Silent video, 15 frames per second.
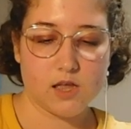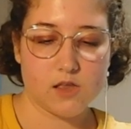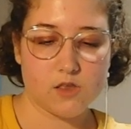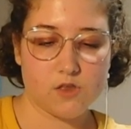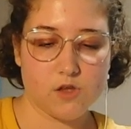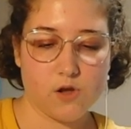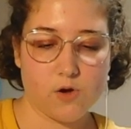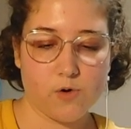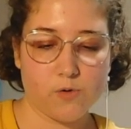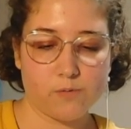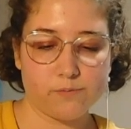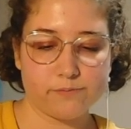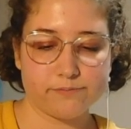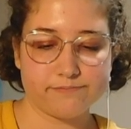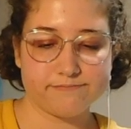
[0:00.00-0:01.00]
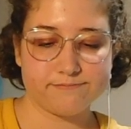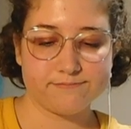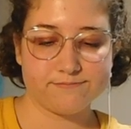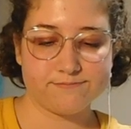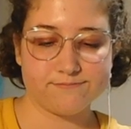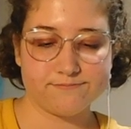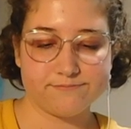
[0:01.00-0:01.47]
So
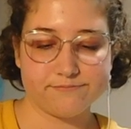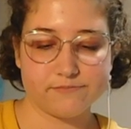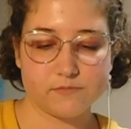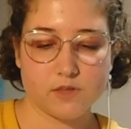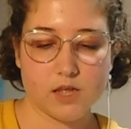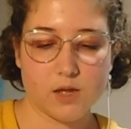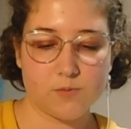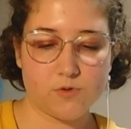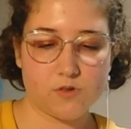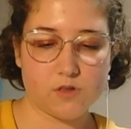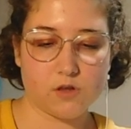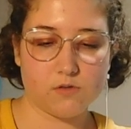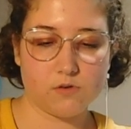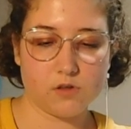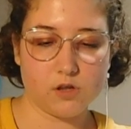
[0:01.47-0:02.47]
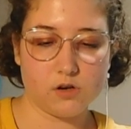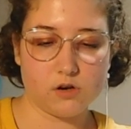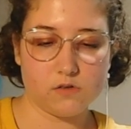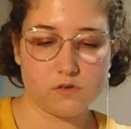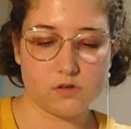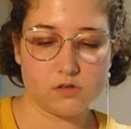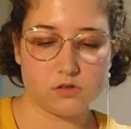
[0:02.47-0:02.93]
I'm just, like, really
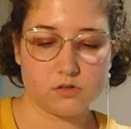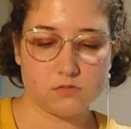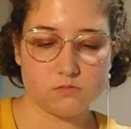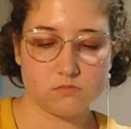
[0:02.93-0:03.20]
nervous.